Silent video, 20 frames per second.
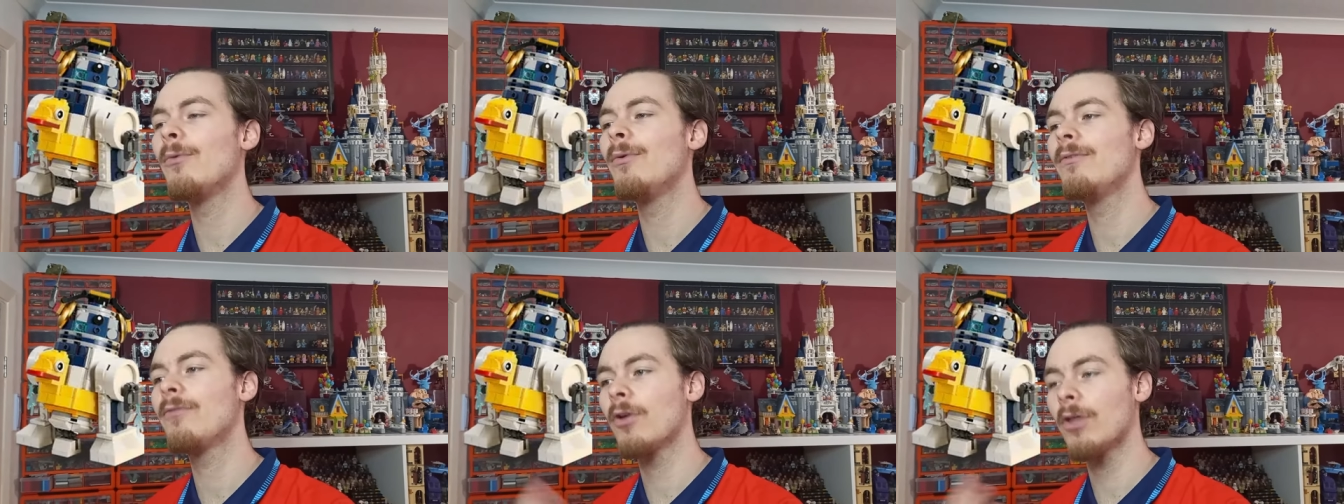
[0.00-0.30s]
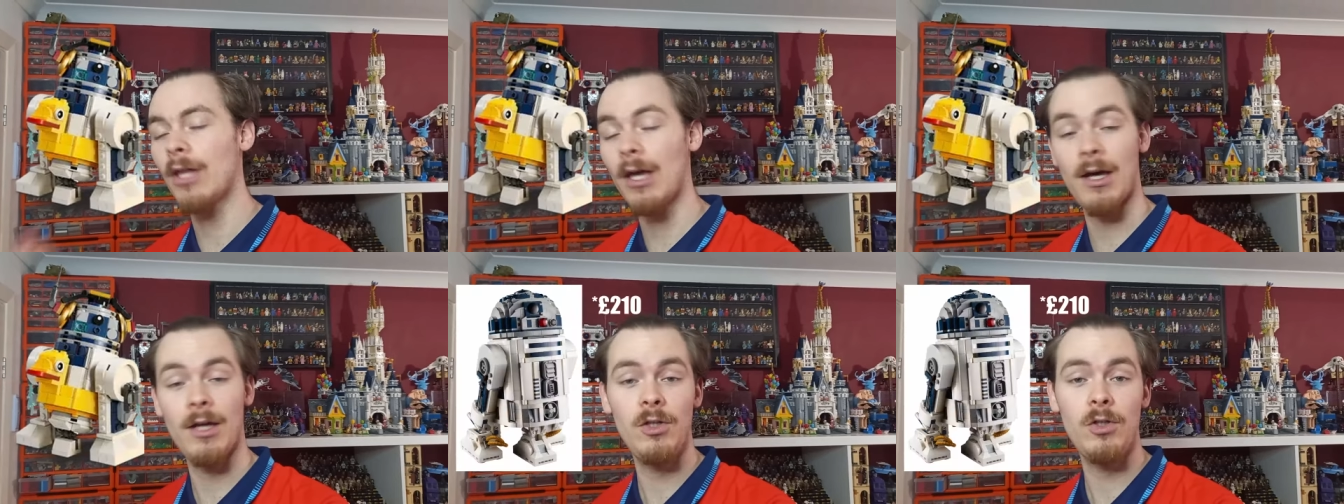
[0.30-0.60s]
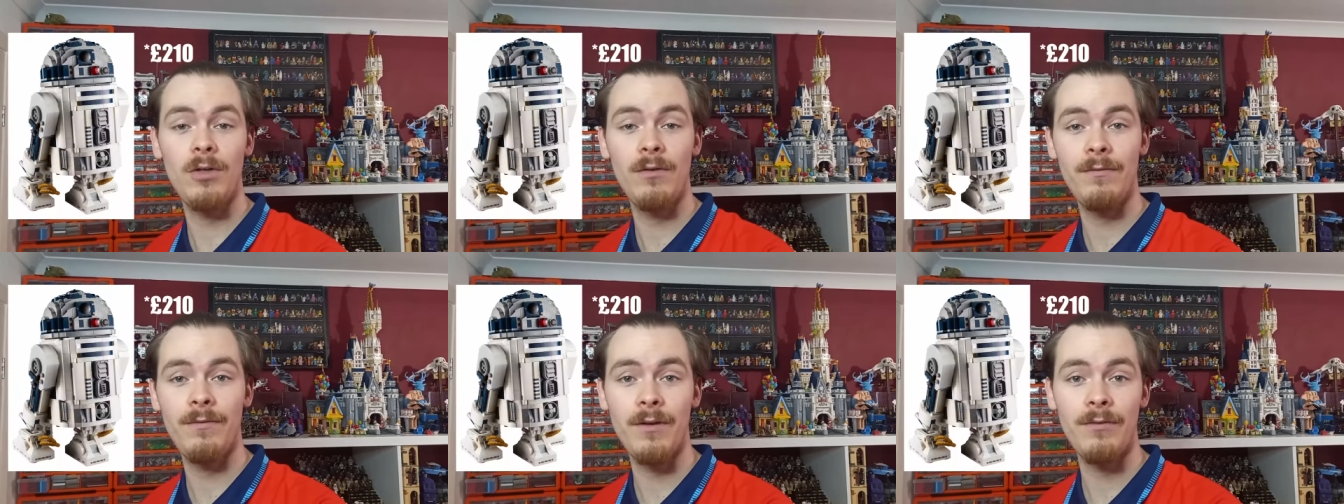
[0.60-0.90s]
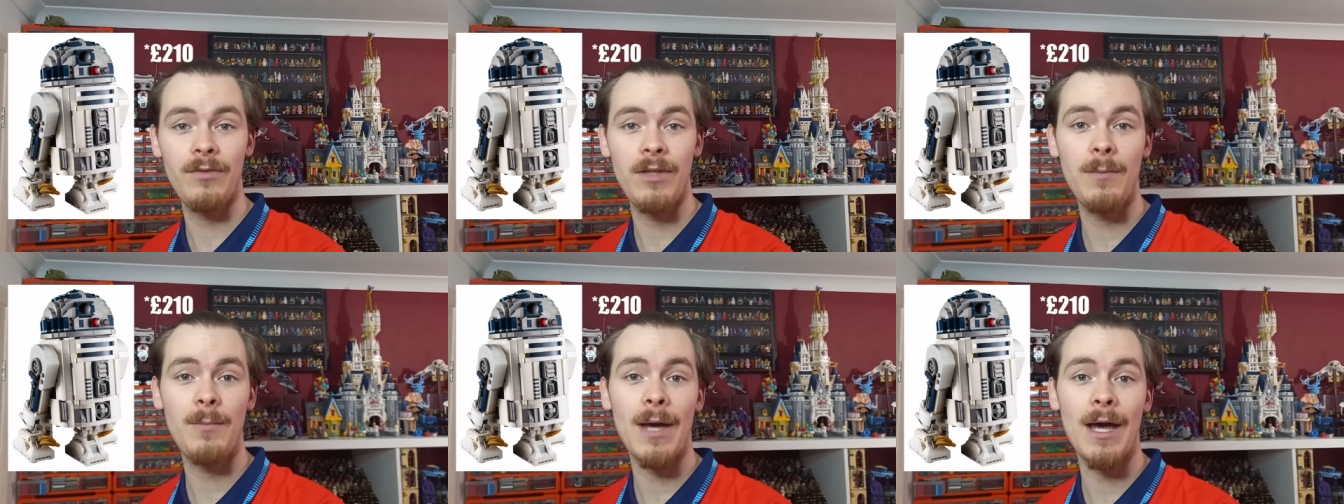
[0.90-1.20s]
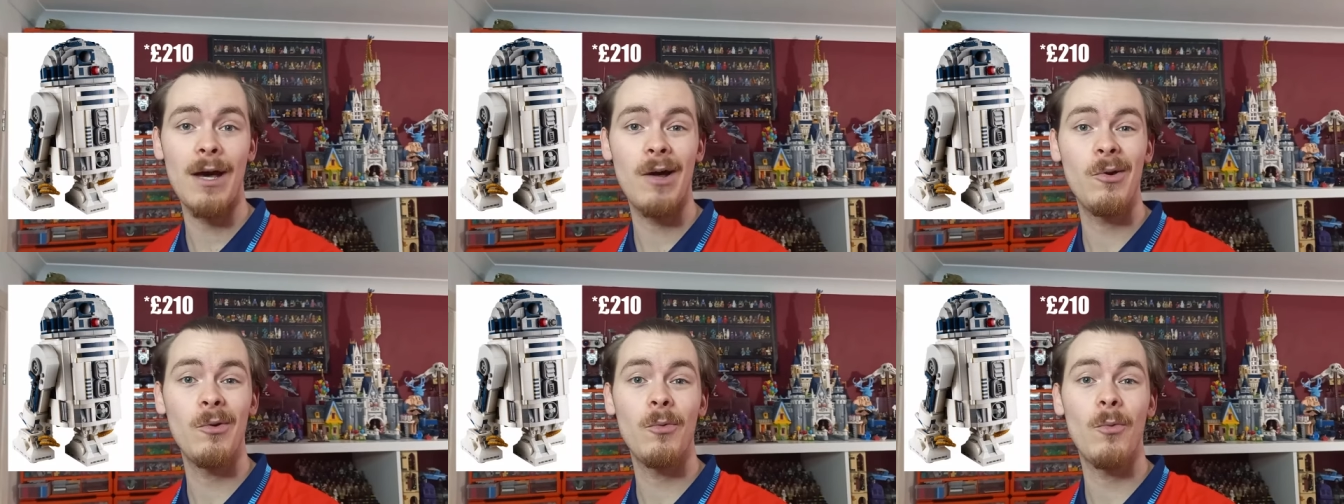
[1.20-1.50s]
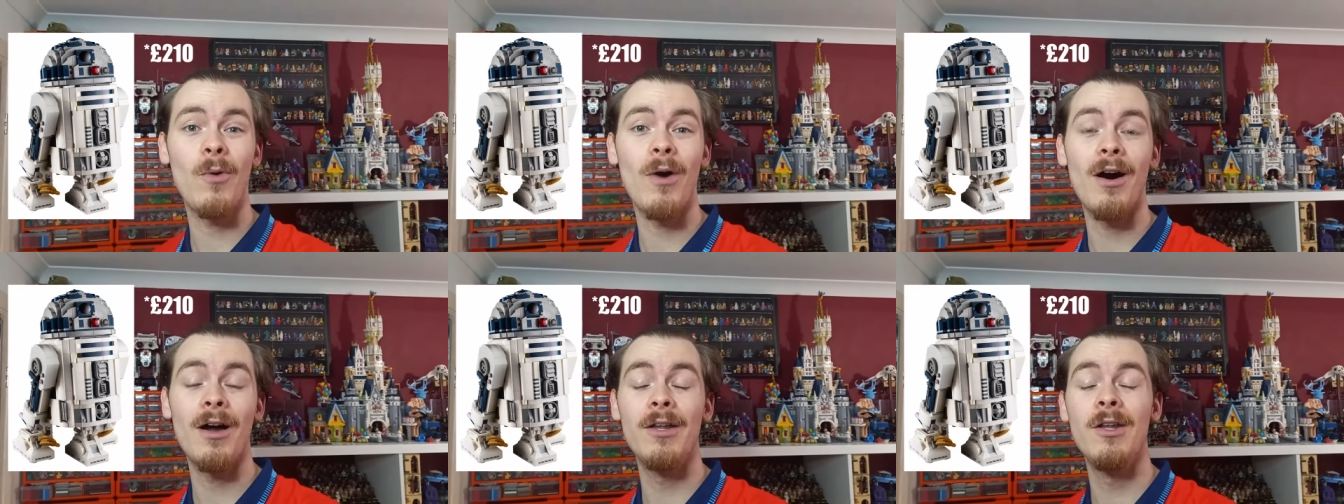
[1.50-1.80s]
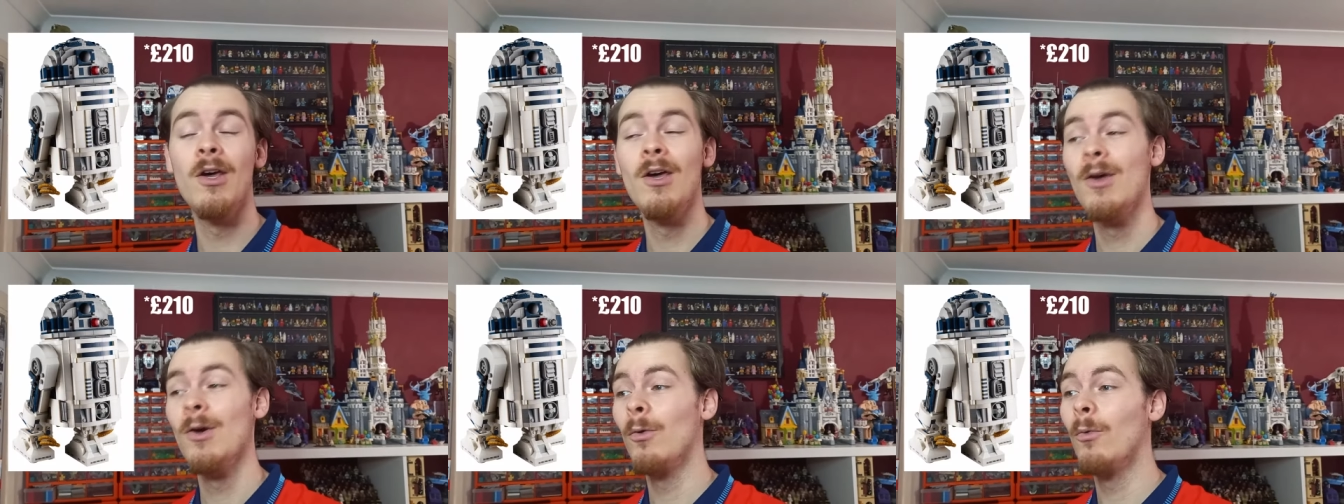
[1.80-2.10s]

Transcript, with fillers: We've got the 150 pound one,